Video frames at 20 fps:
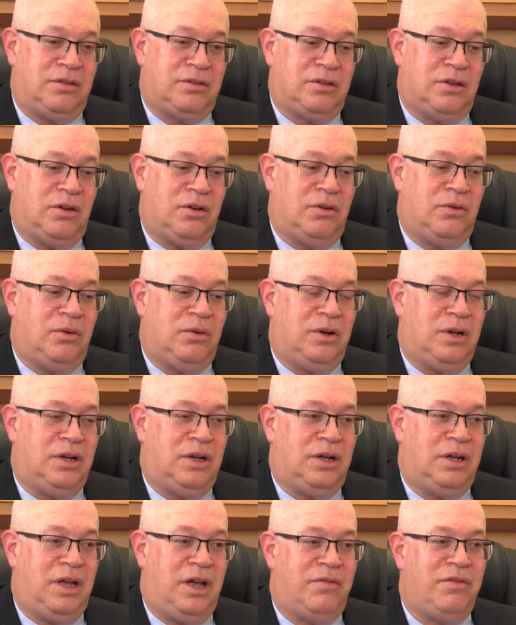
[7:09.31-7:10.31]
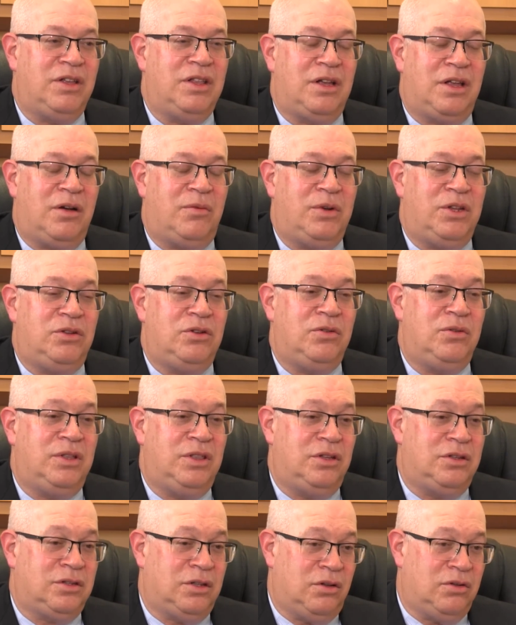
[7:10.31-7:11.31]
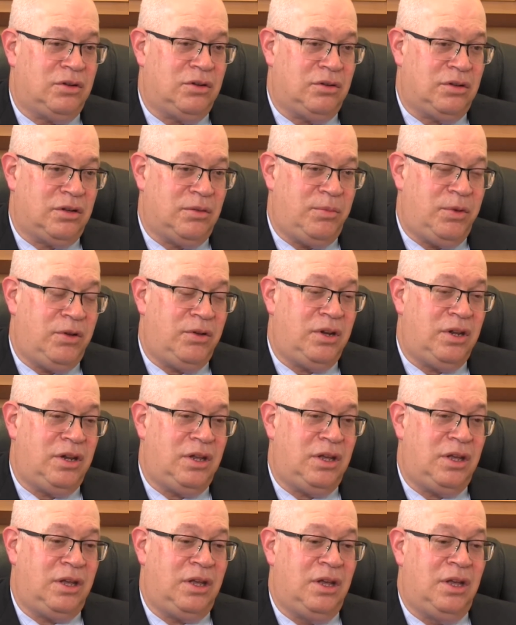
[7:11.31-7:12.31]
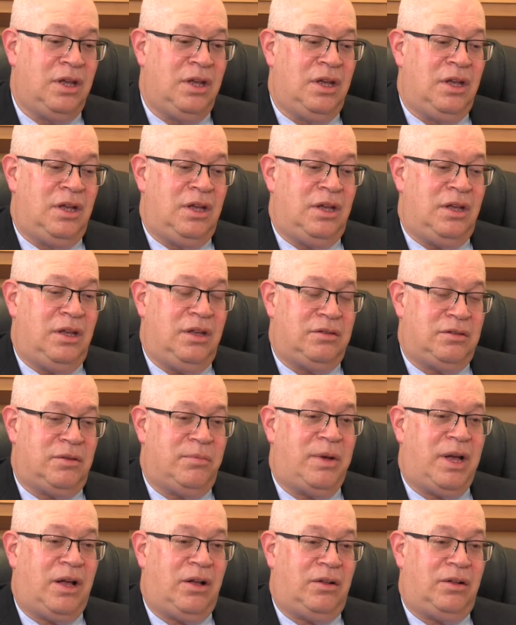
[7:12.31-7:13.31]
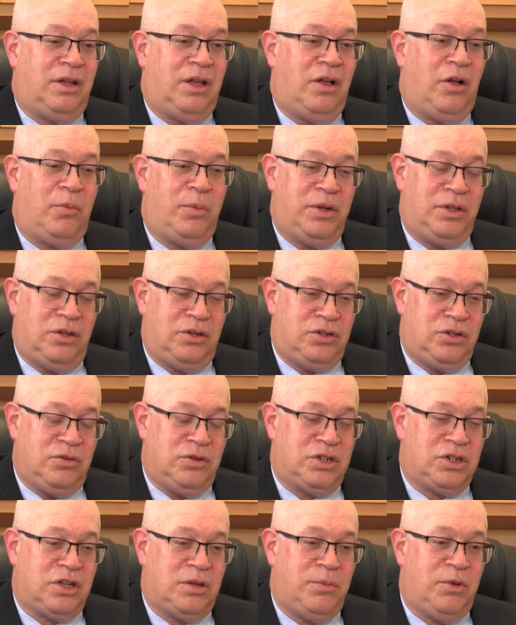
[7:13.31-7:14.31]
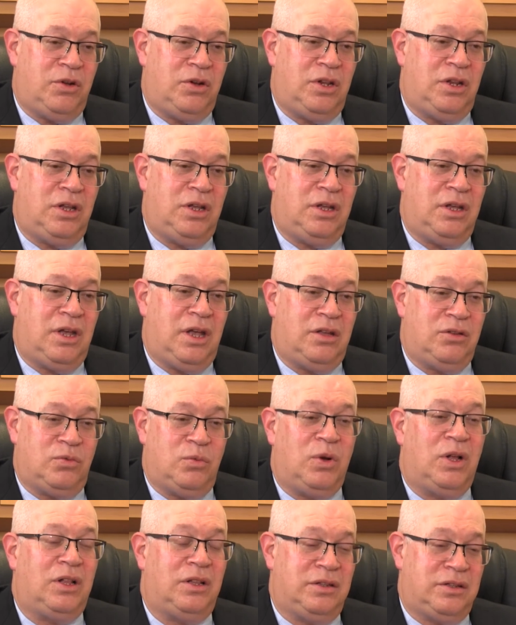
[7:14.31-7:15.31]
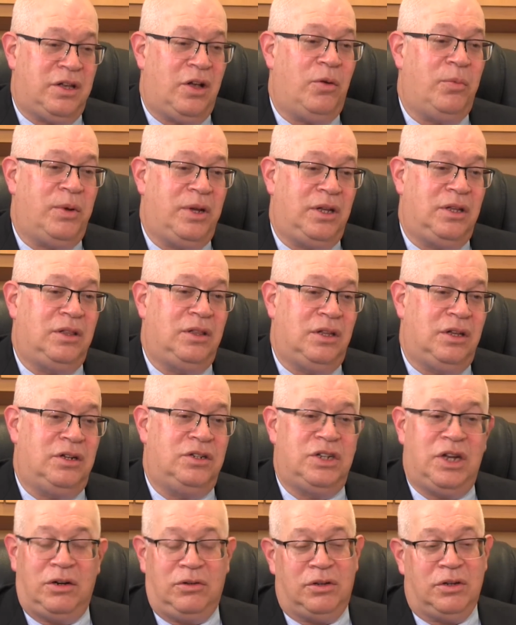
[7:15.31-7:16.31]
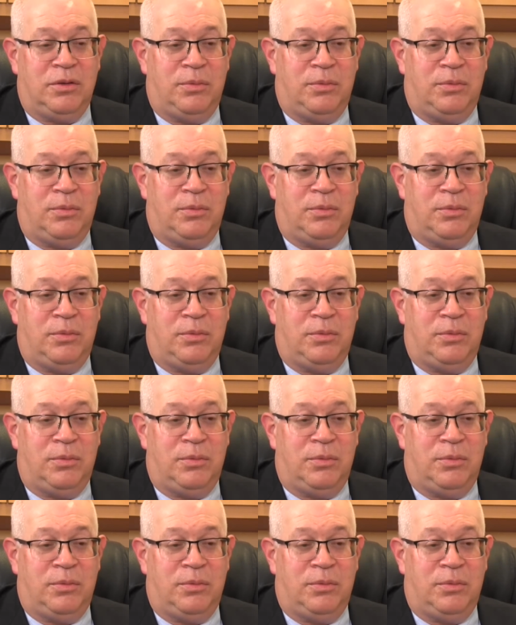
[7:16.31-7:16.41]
So everything that we do in this local community is about helping the Jewish community as well as helping the general